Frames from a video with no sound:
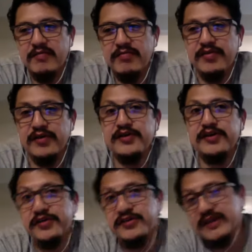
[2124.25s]
the
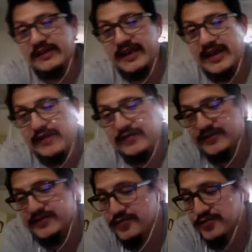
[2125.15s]
good thing they have at
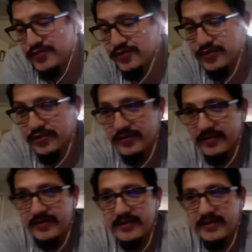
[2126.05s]
school